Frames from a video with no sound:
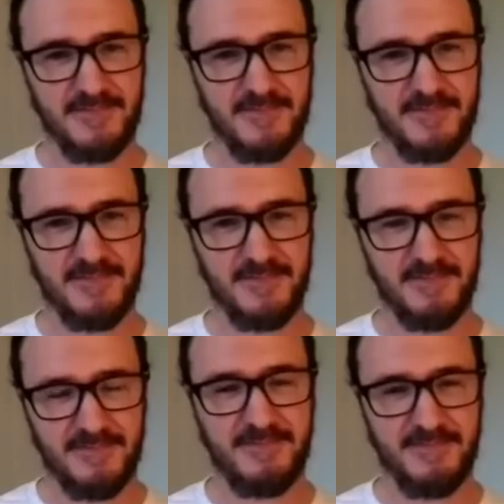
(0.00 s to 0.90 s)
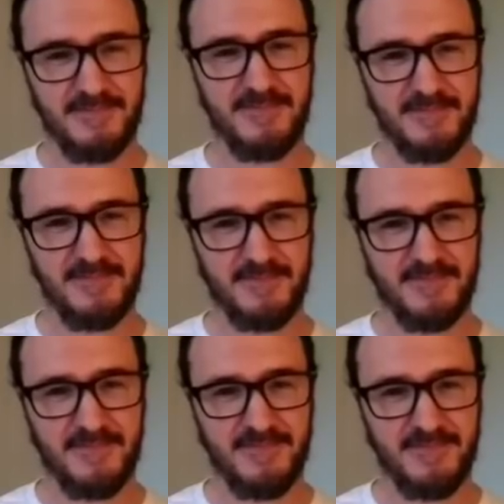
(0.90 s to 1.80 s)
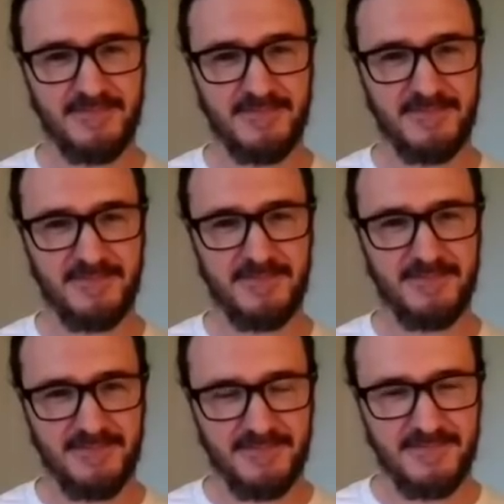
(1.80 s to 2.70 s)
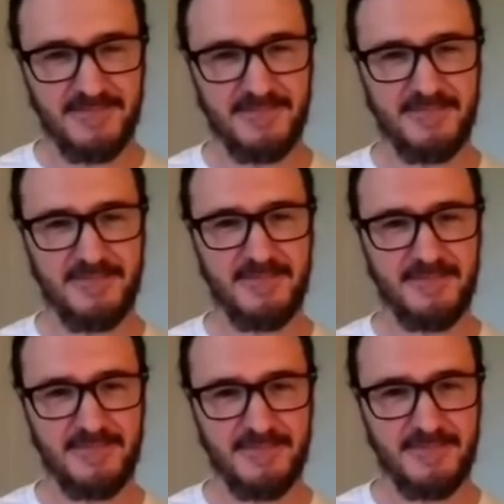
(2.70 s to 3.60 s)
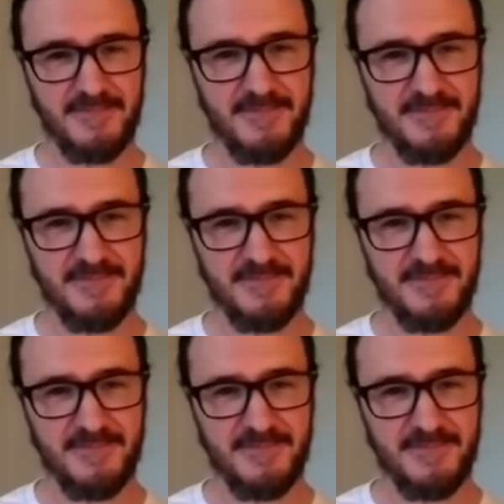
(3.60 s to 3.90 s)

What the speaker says: No words are spoken by the person on screen.